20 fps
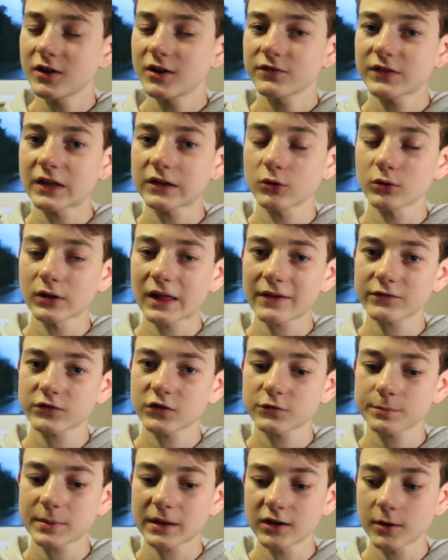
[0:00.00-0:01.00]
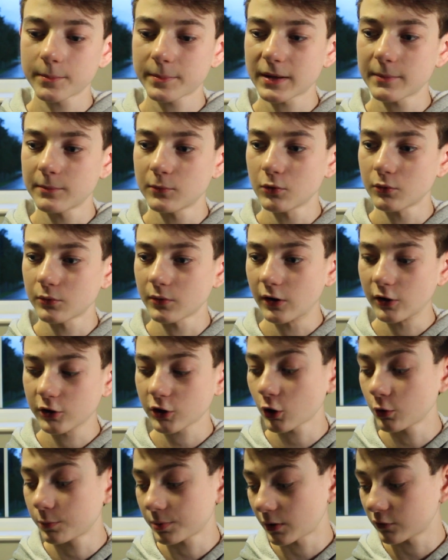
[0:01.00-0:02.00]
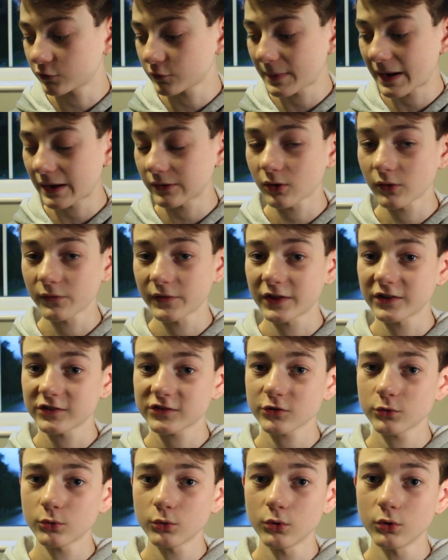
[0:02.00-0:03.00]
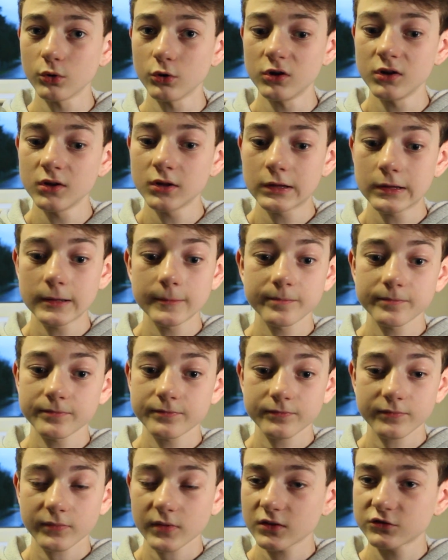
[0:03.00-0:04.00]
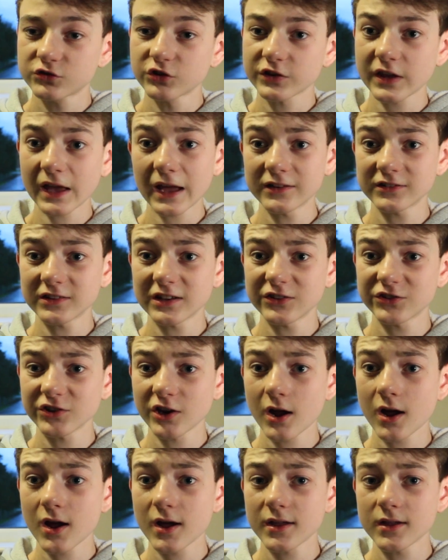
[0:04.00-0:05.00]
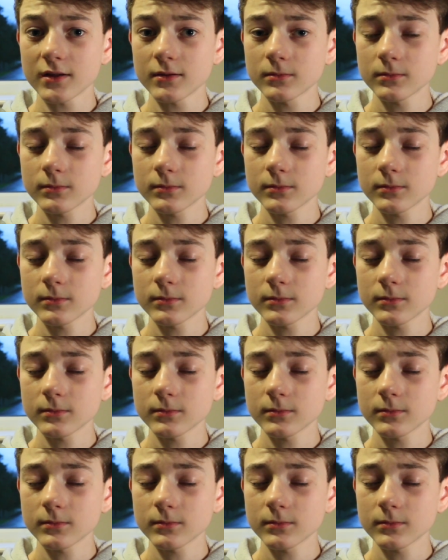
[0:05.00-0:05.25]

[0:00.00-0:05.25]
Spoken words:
then you'll have to spend a bit more on a GoPro to mount on this, or just get a DJI